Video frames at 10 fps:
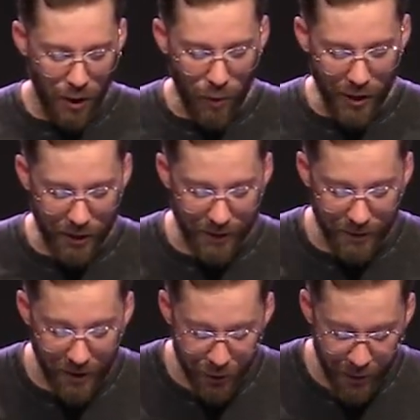We are
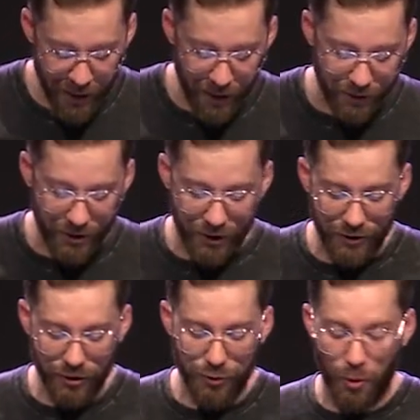continuing in our
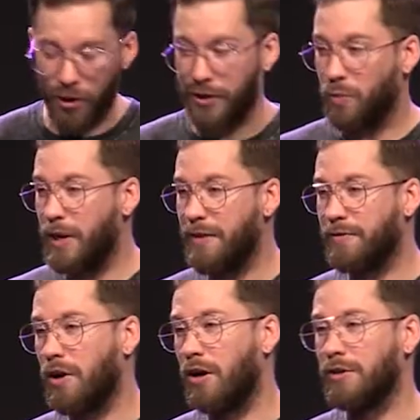series this morning that we
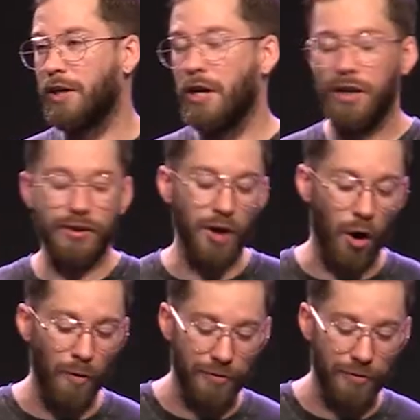have called Go